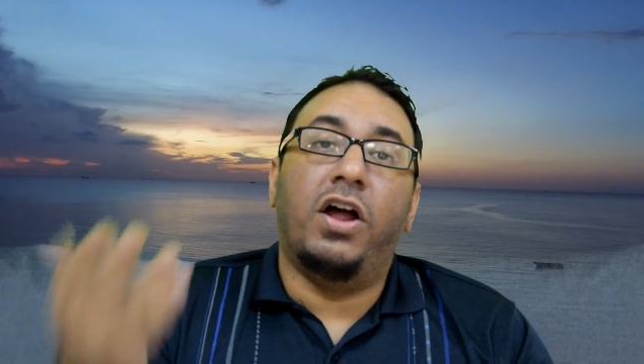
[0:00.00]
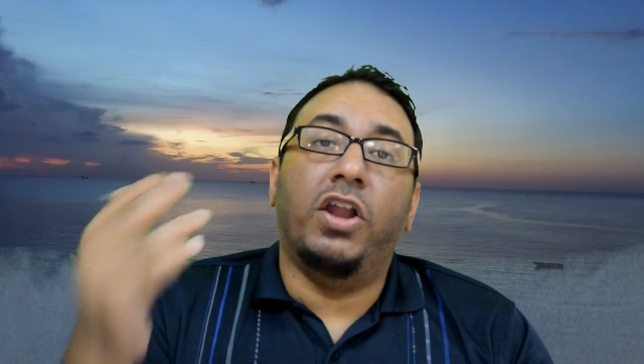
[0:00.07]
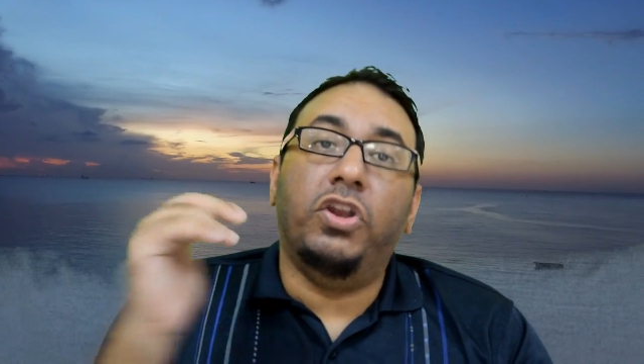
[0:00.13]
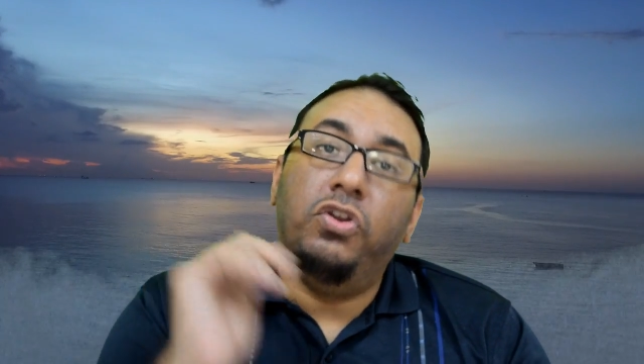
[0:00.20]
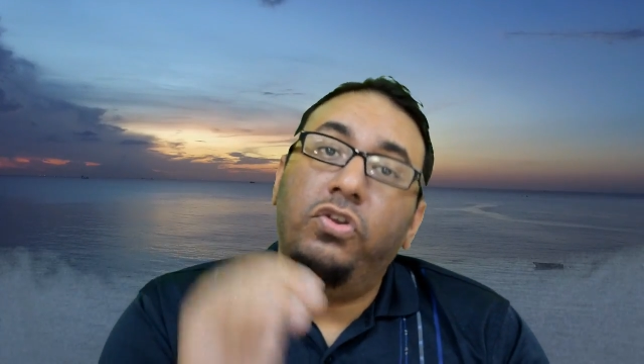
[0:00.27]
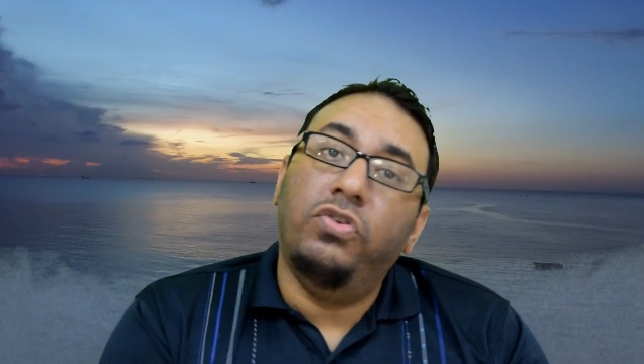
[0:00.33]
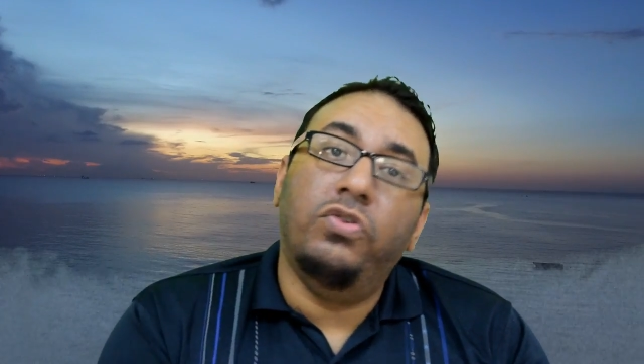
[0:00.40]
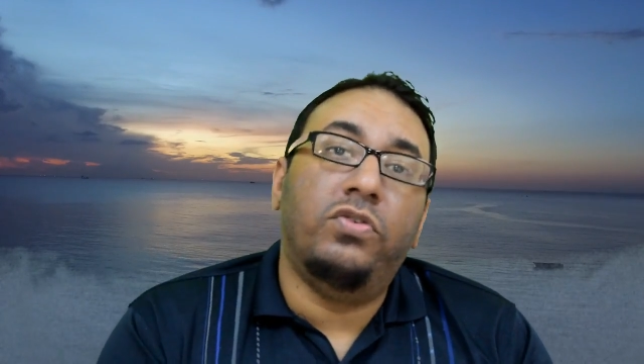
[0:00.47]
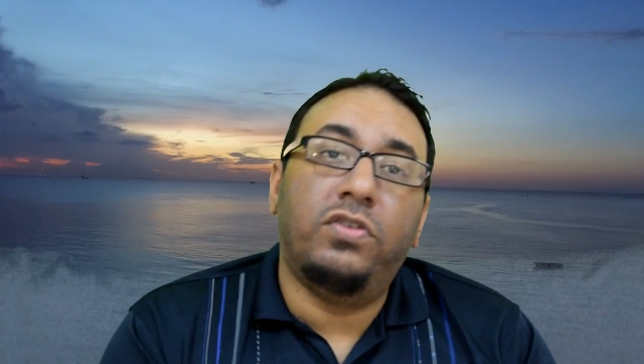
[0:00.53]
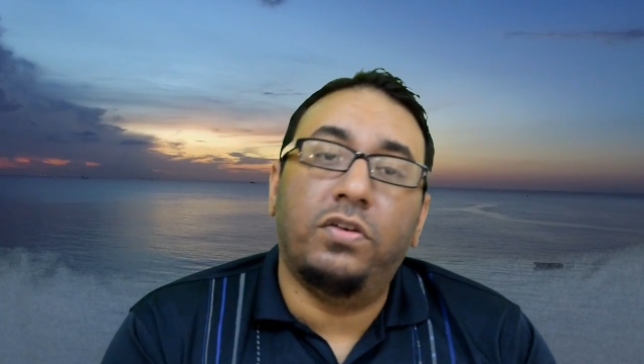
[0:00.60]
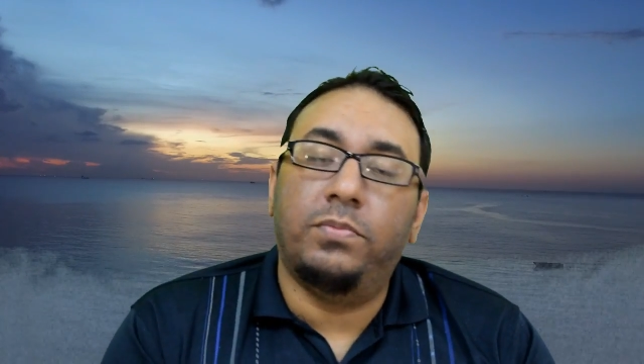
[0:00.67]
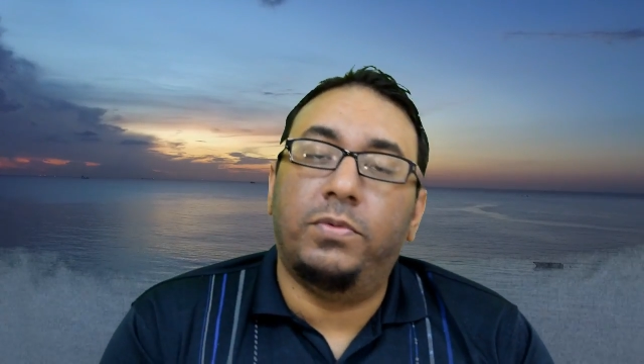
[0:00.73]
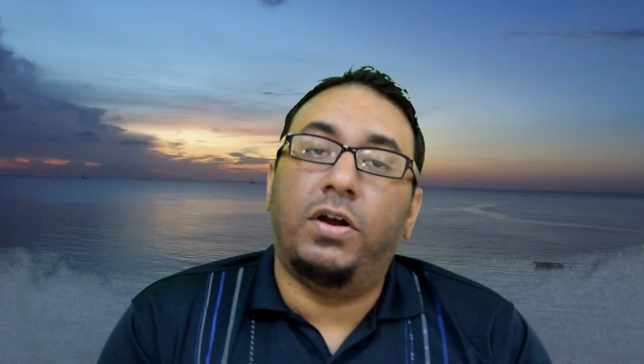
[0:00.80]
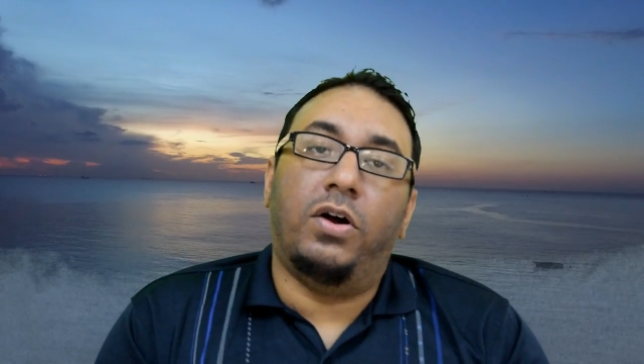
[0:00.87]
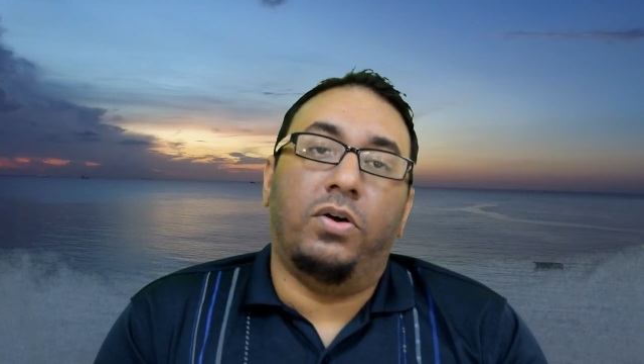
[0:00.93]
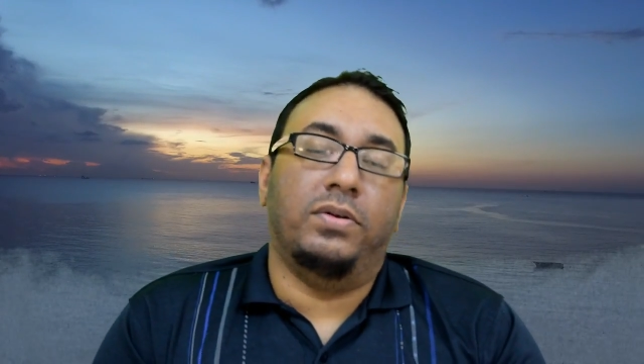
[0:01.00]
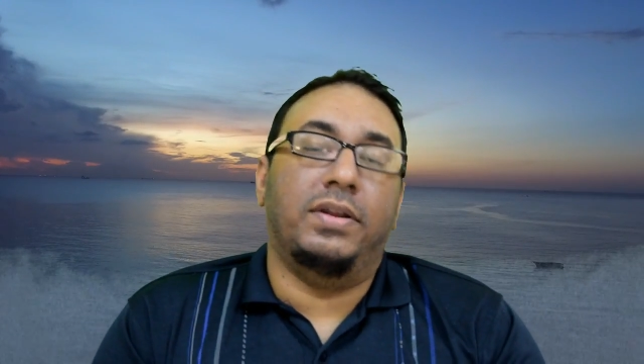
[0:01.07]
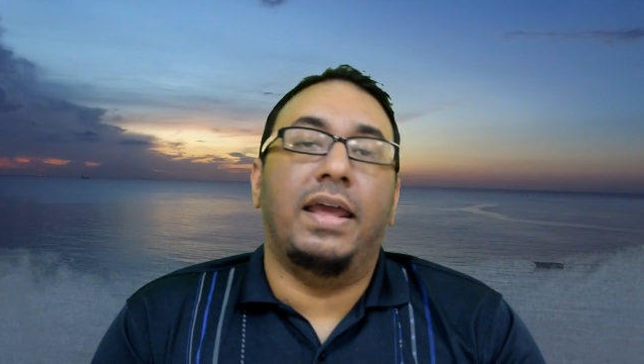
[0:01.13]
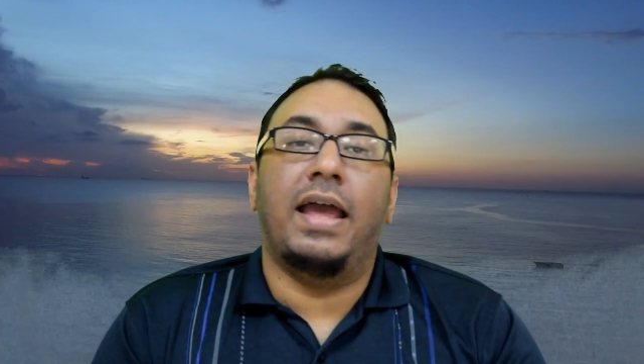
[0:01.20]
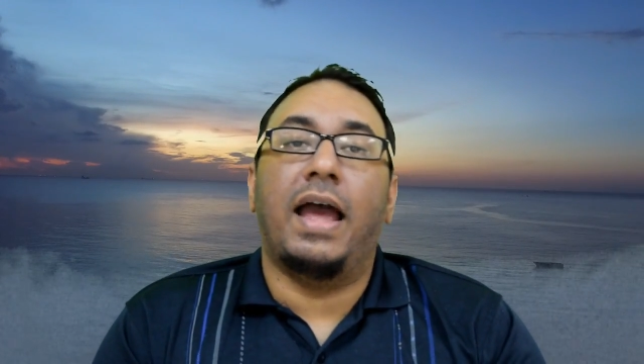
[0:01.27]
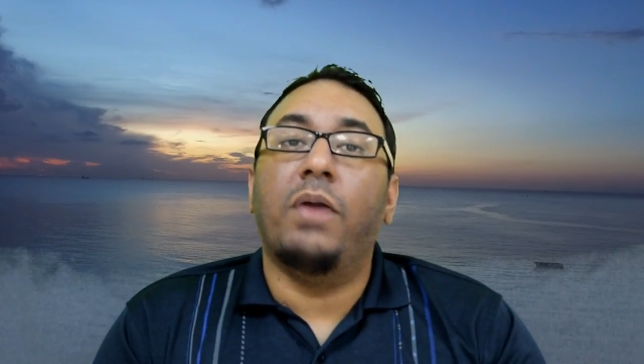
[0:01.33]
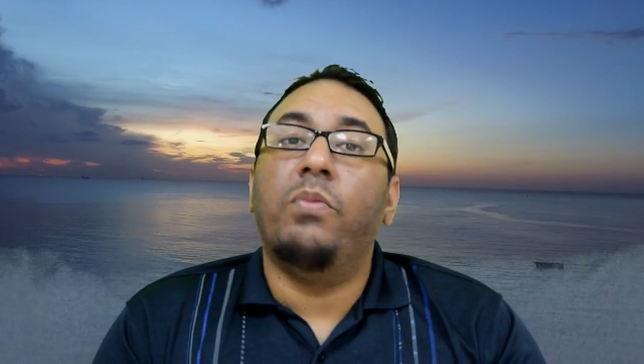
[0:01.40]
a new YouTuber out
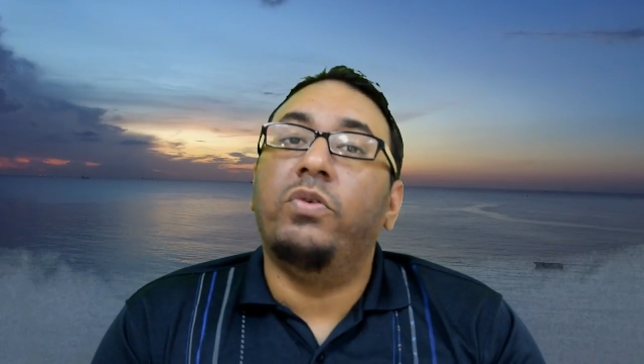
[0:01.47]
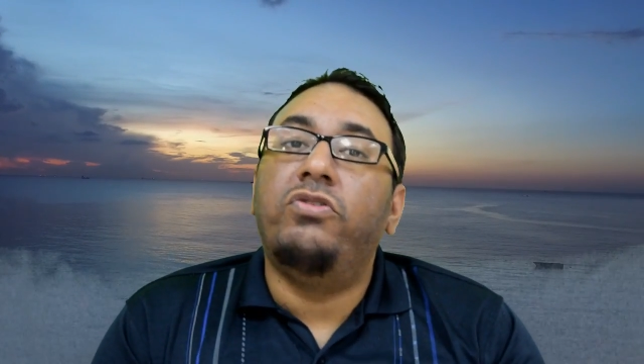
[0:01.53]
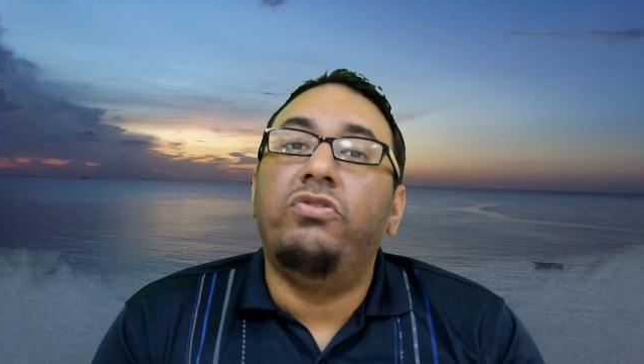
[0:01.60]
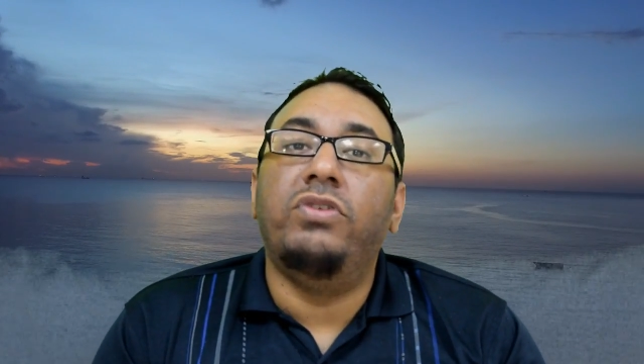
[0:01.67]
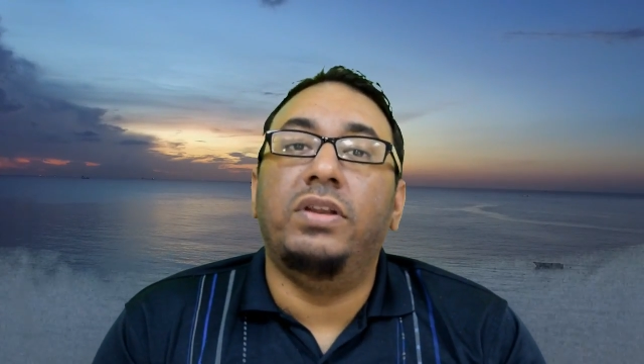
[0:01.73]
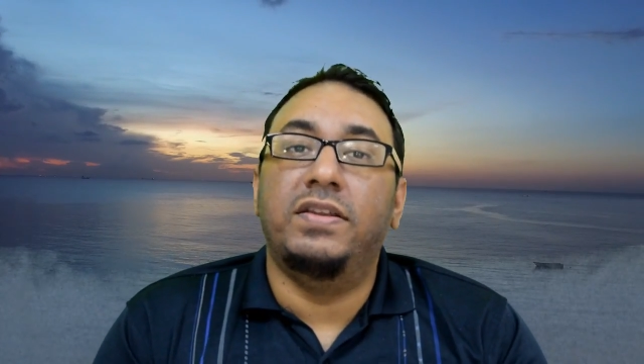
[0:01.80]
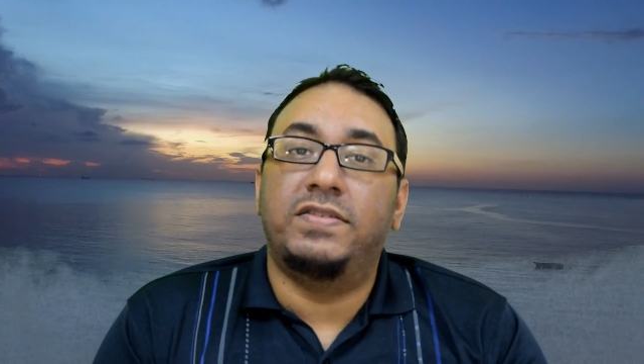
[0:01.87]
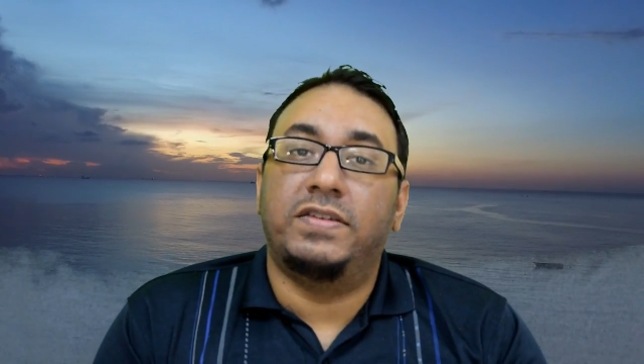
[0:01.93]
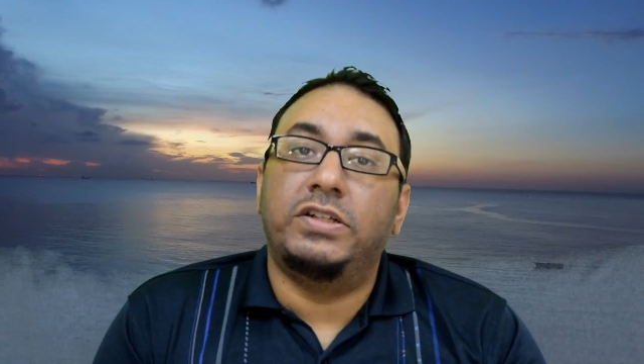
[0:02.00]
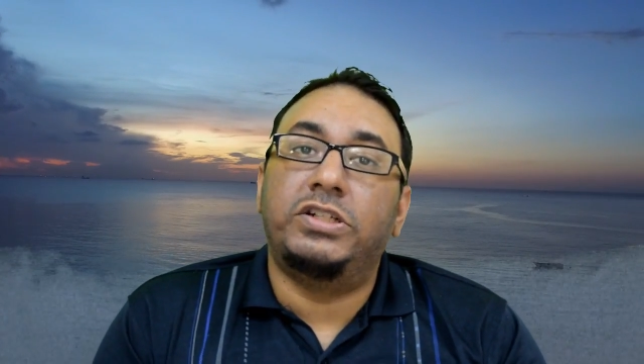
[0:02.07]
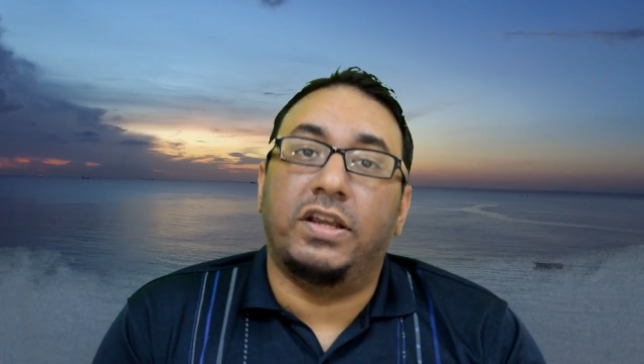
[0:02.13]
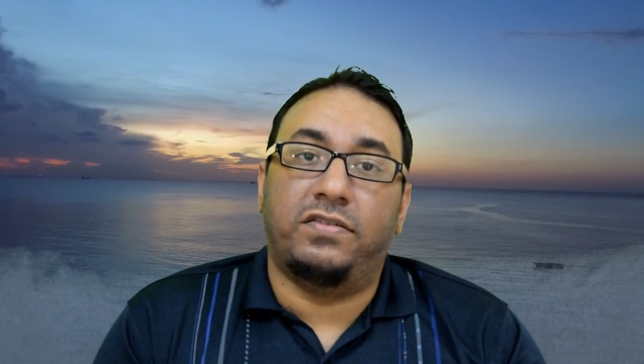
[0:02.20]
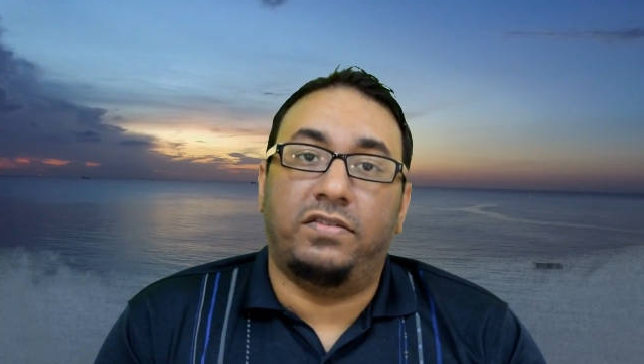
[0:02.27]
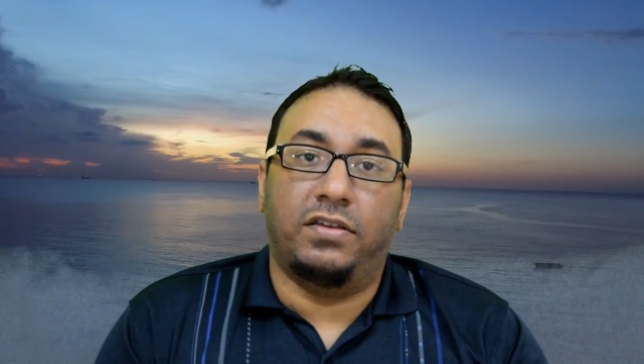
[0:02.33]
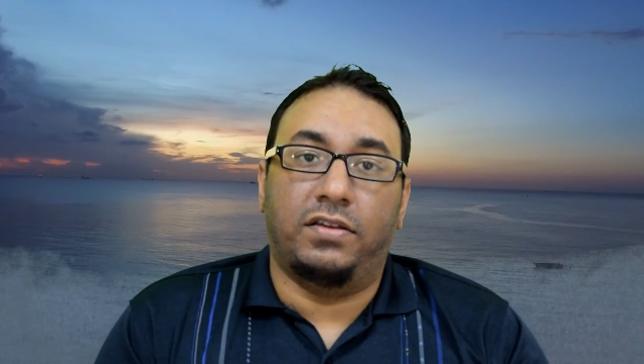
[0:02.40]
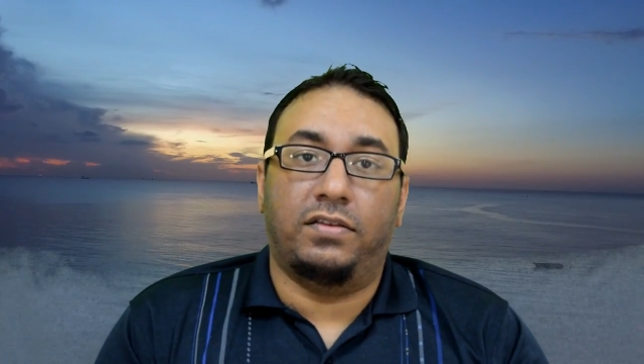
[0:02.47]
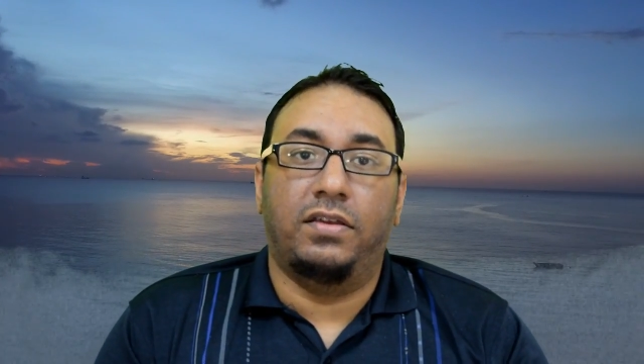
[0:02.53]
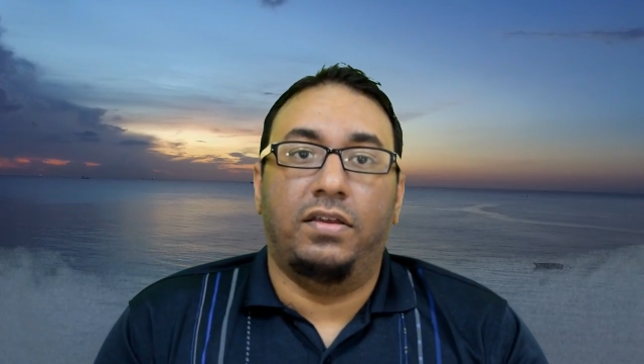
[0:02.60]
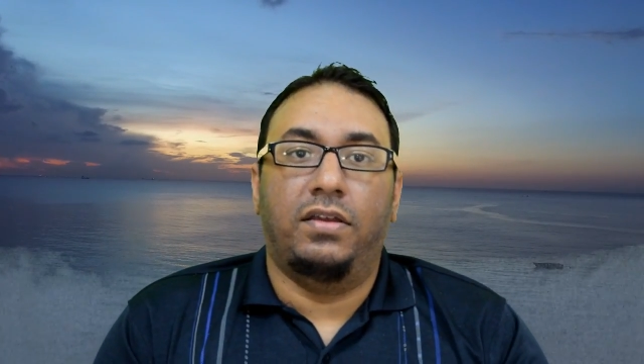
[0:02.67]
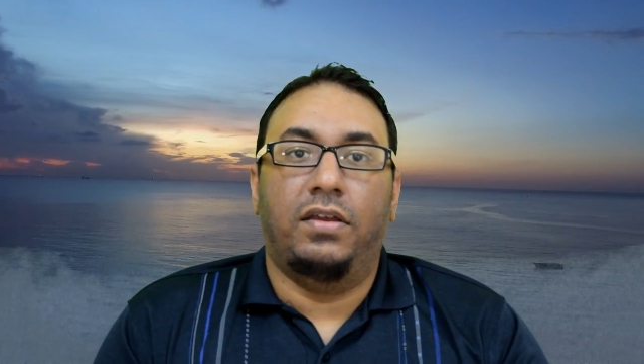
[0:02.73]
there, I wouldn't really suggest it.